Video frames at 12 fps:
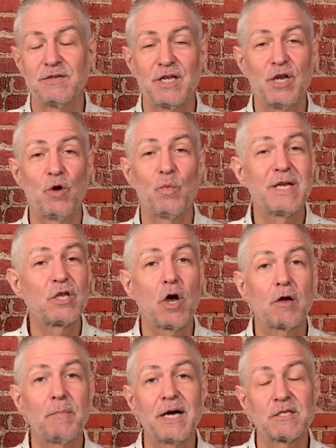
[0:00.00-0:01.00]
You know, we
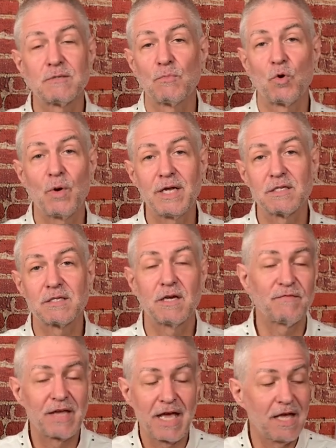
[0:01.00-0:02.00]
talk about some great
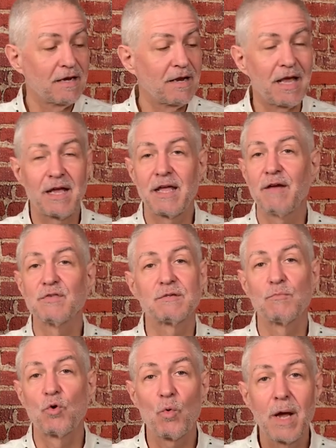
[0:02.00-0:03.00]
stuff. Ken gave us
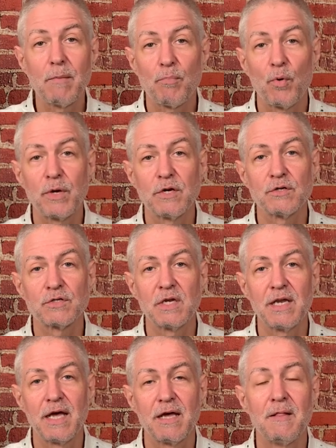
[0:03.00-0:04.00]
some great pointers
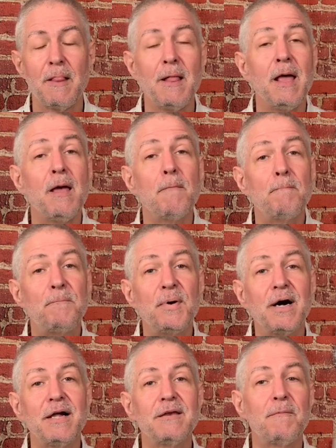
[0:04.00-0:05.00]
today,
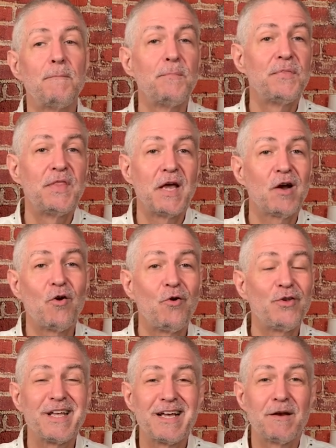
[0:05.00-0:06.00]
but they're
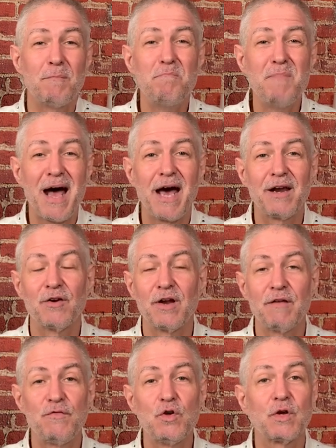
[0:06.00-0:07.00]
only going to
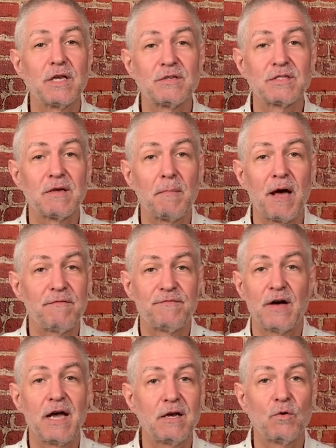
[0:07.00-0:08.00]
matter if you can somehow
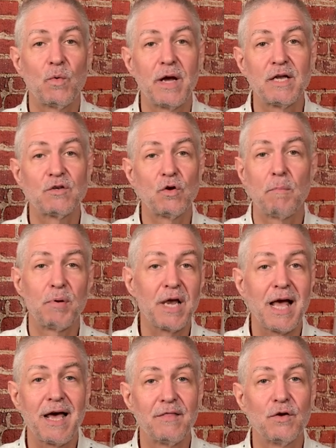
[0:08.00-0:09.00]
find a way to
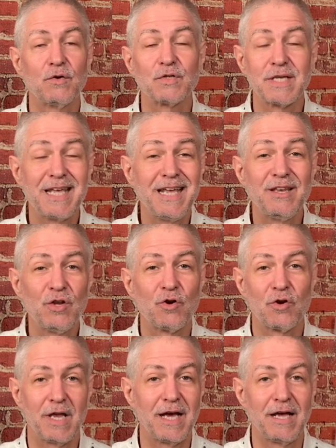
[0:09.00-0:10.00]
apply those in
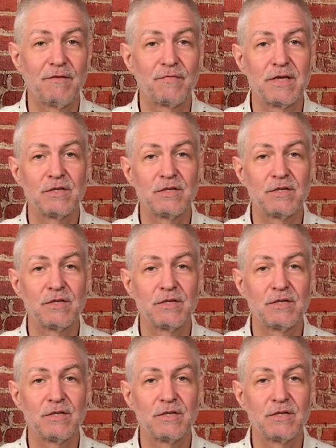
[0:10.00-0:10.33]
your life.